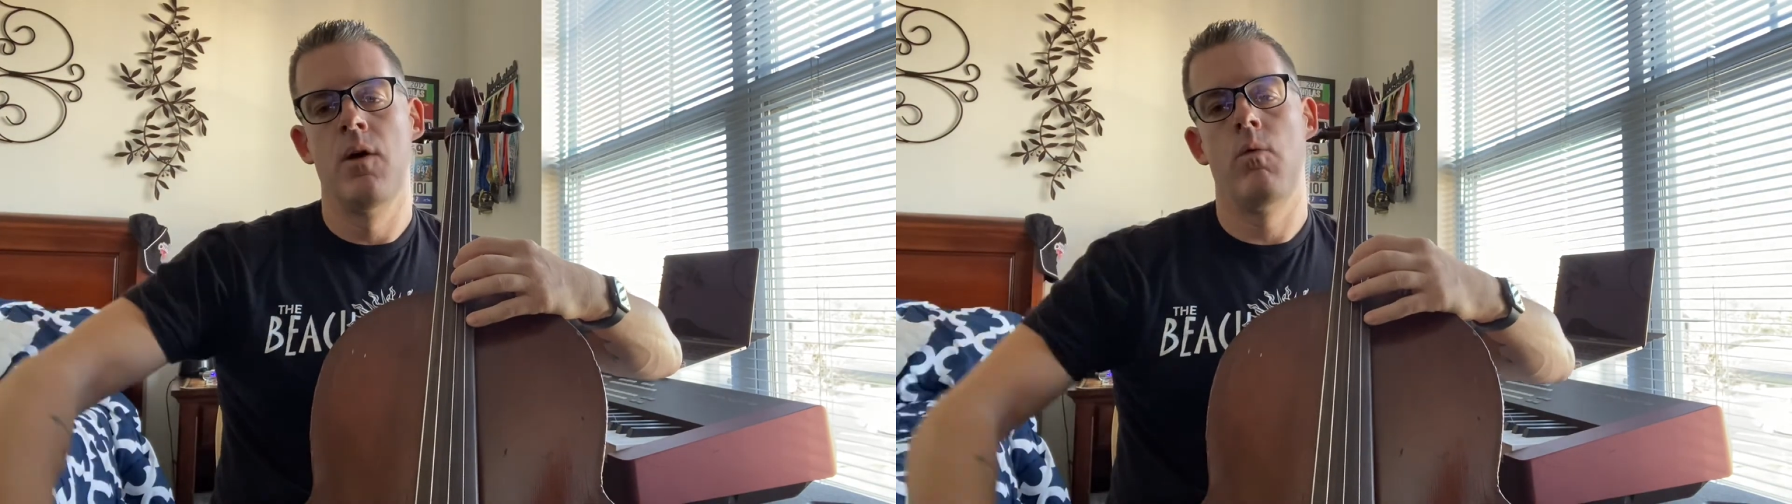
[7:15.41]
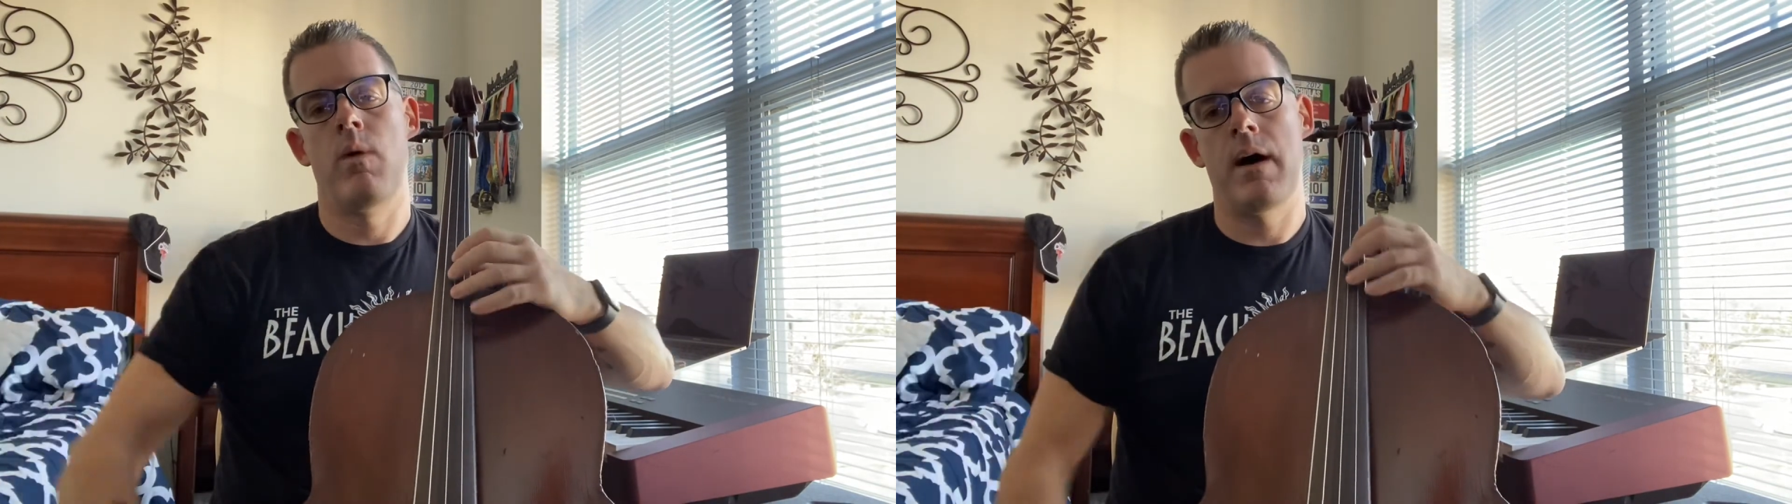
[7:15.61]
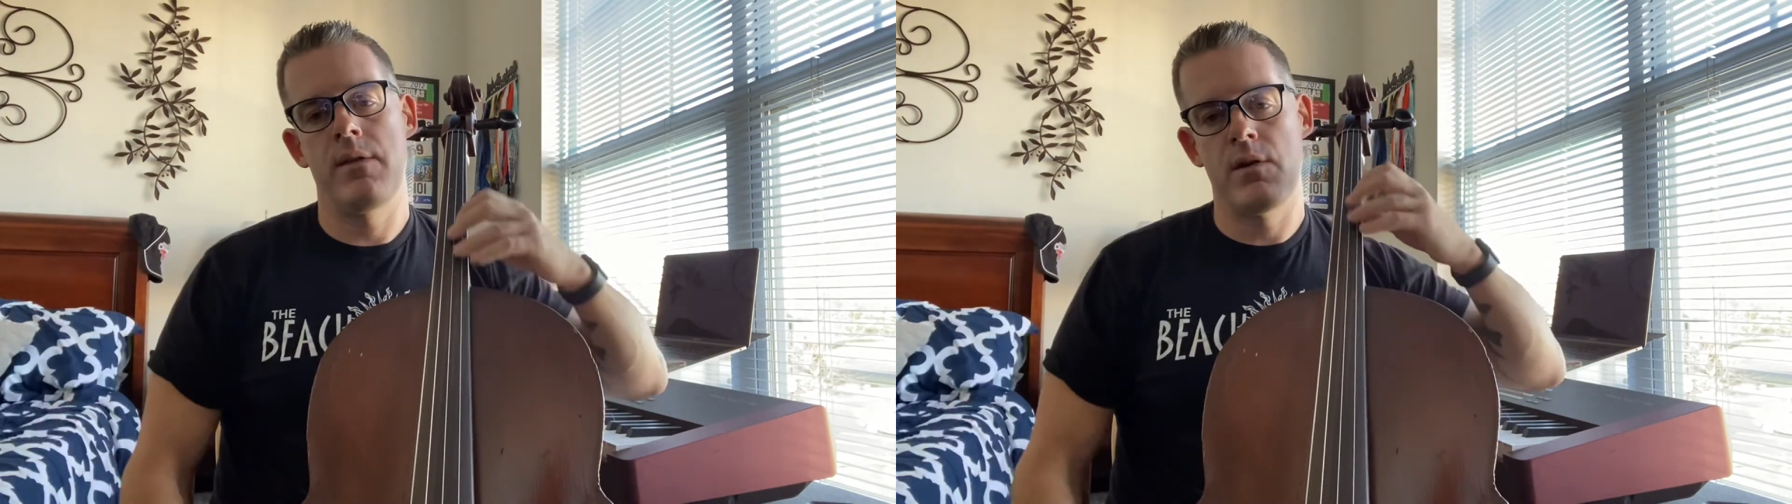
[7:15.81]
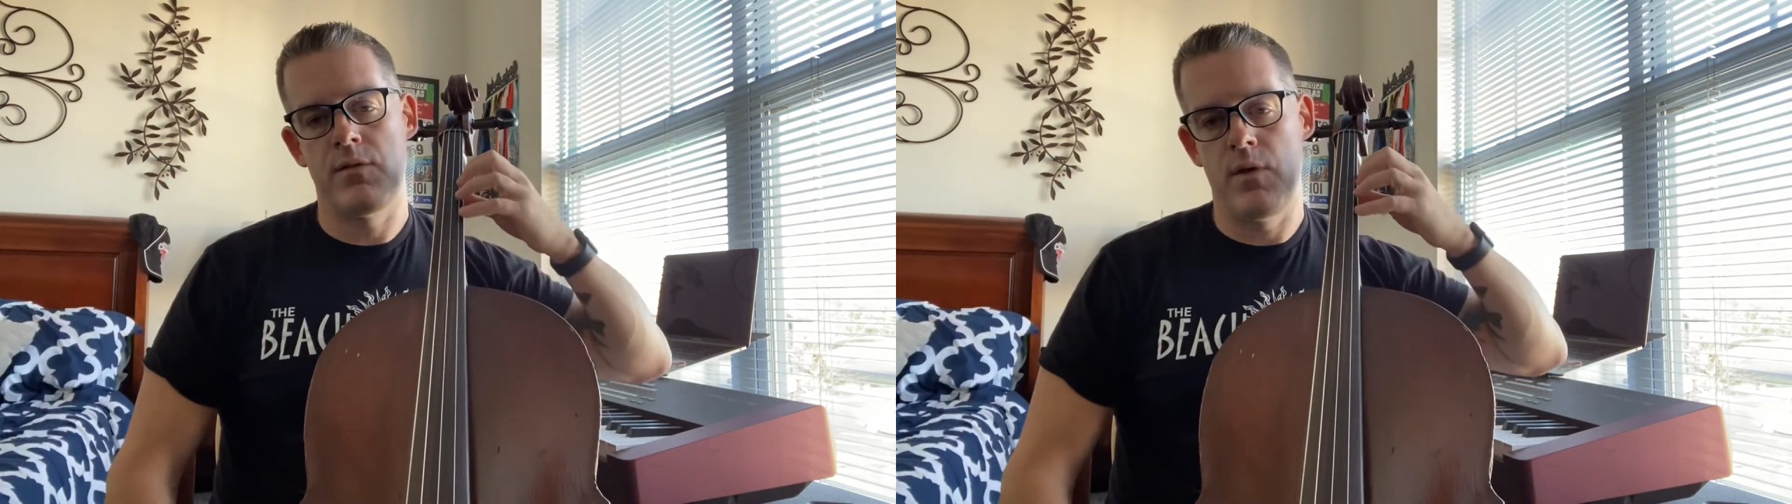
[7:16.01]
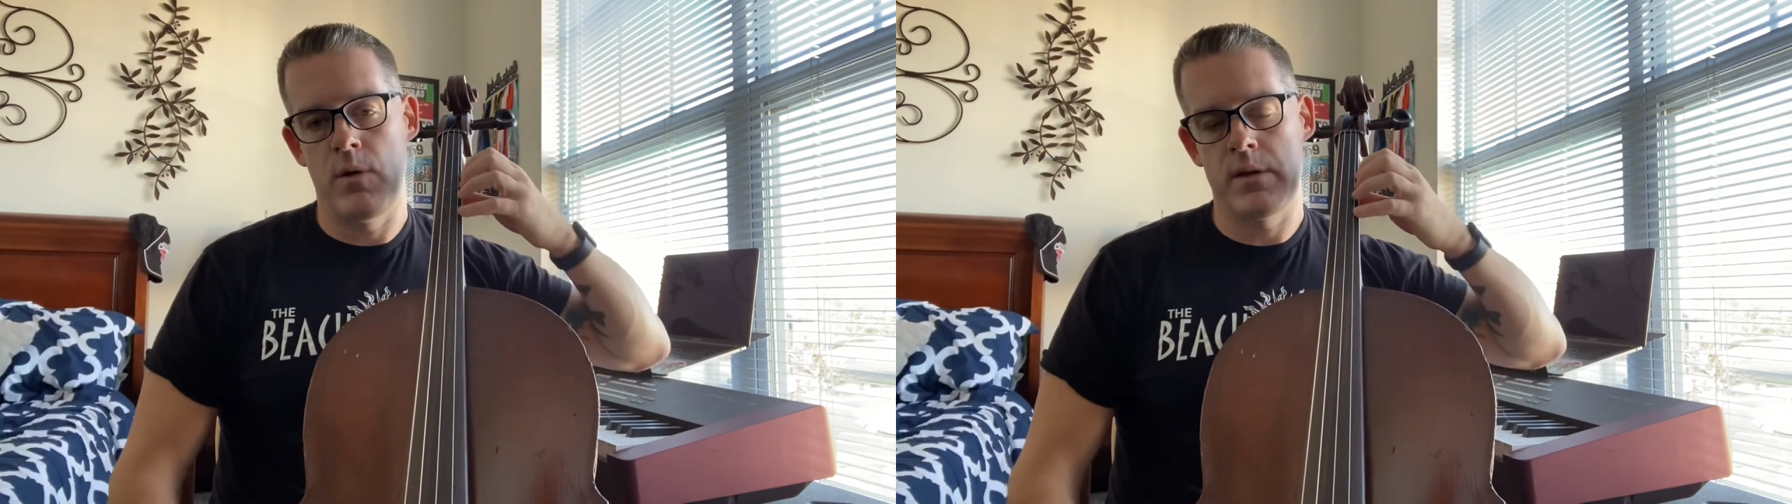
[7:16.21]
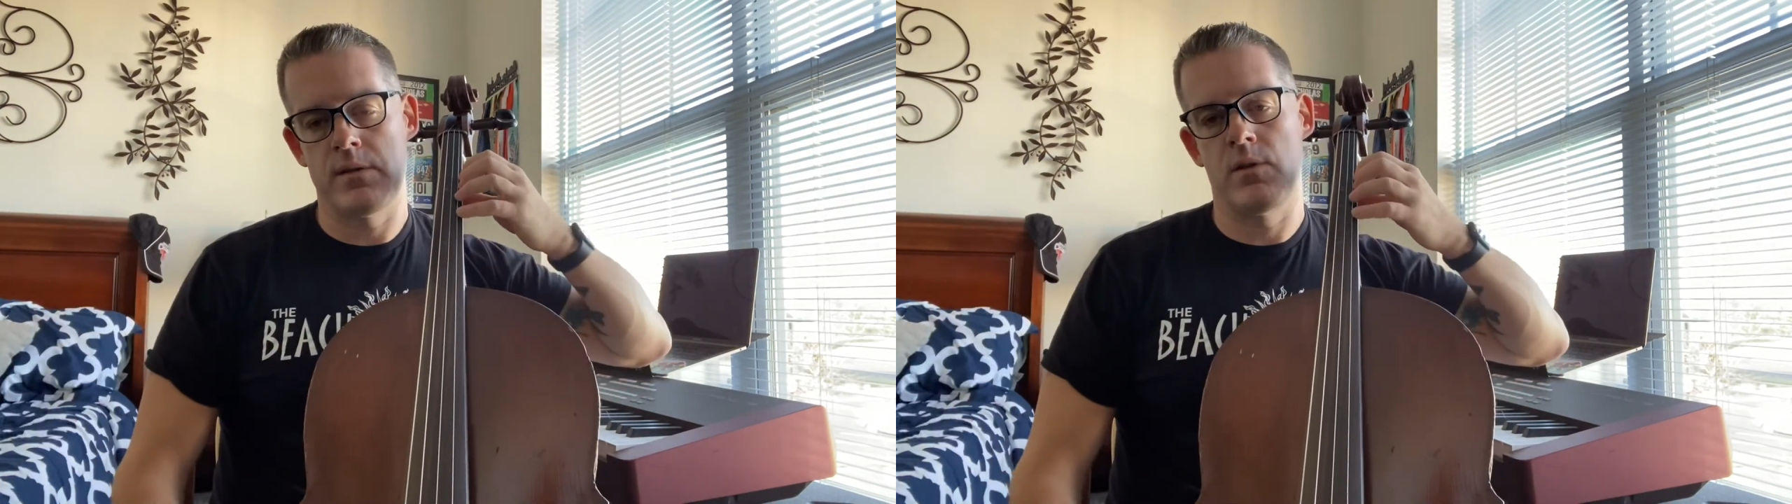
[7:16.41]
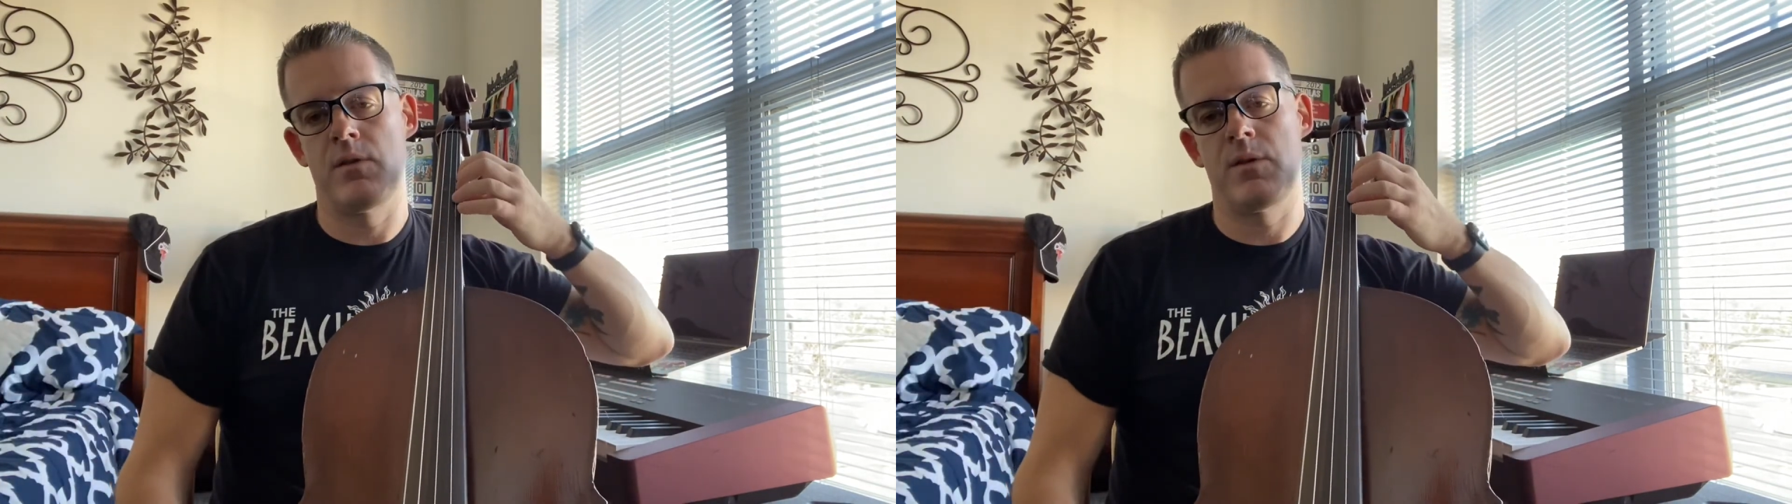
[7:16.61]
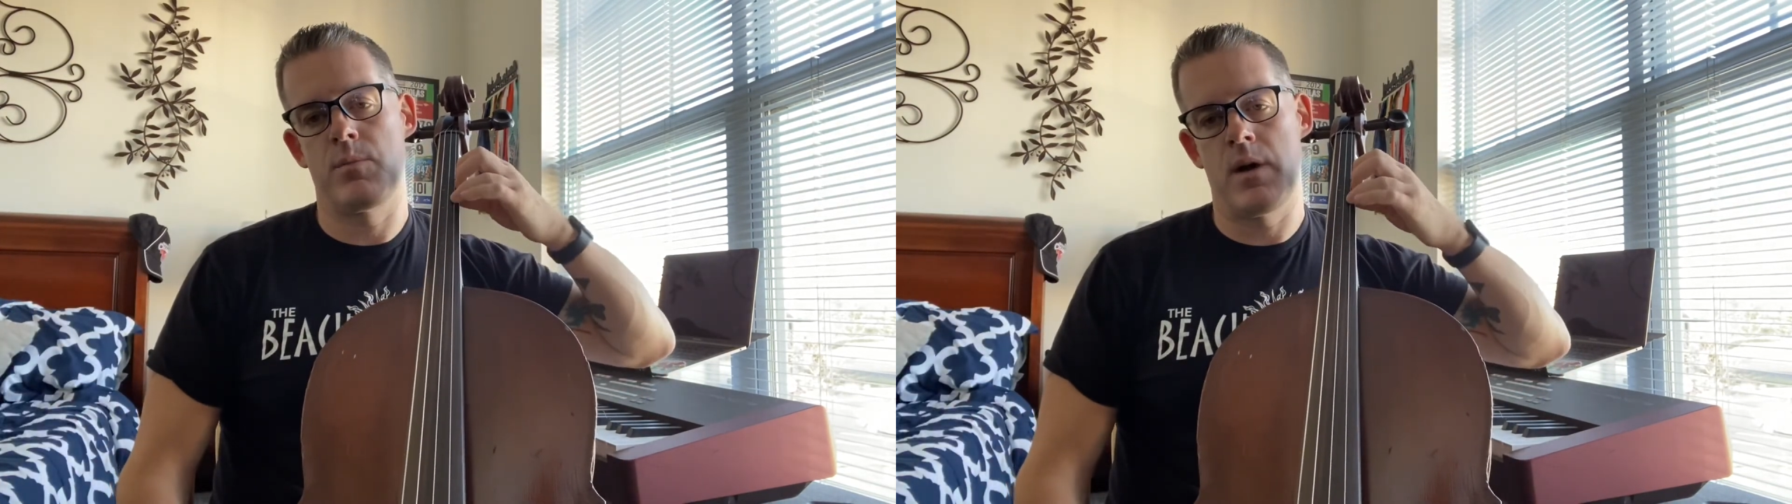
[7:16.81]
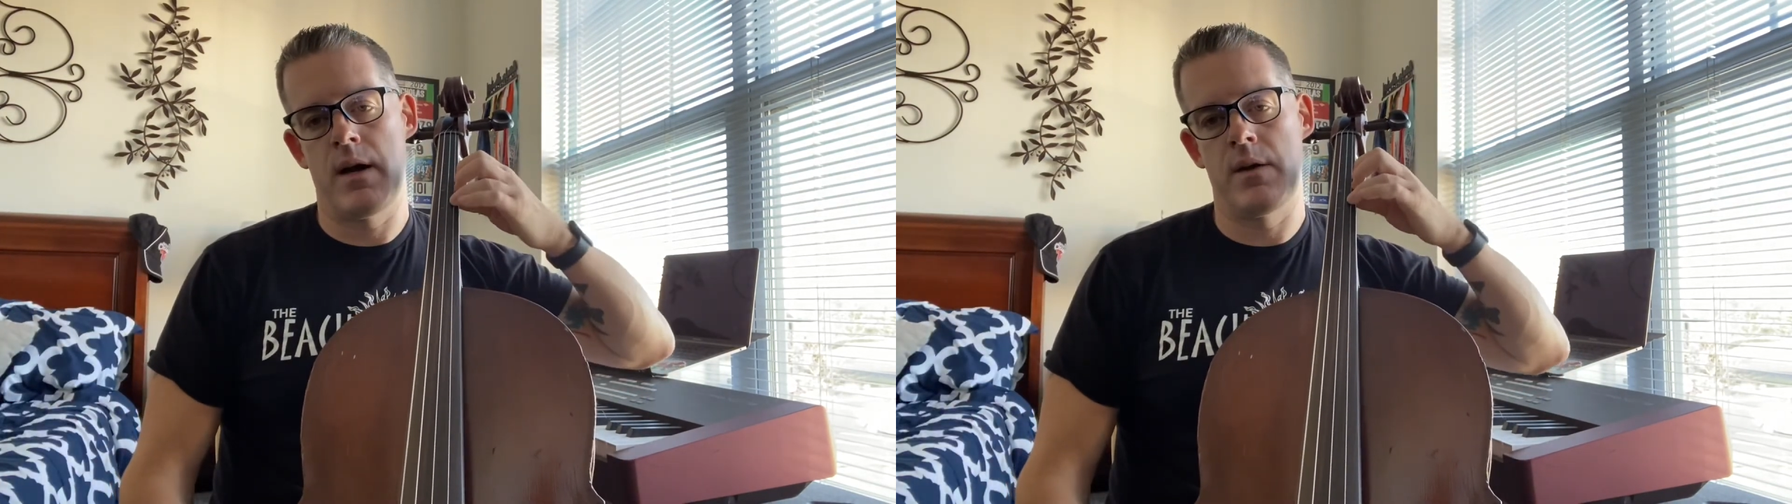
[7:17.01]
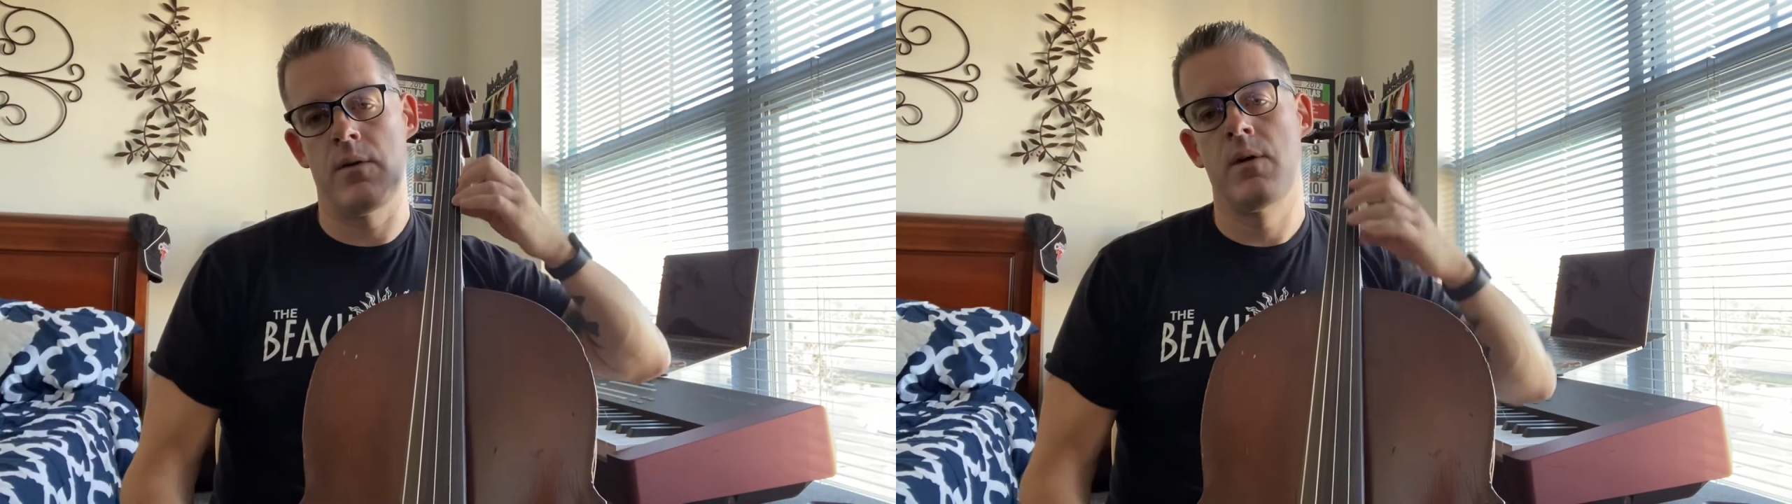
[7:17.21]
while they're focused on
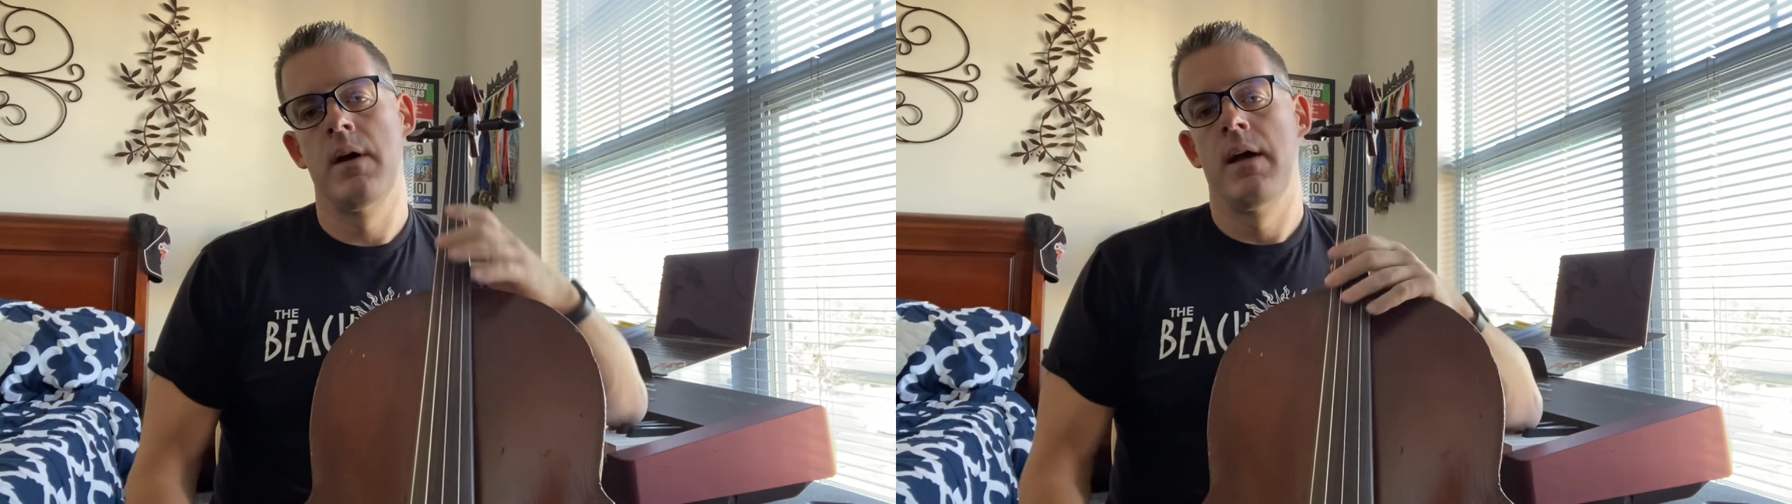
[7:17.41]
vibrato,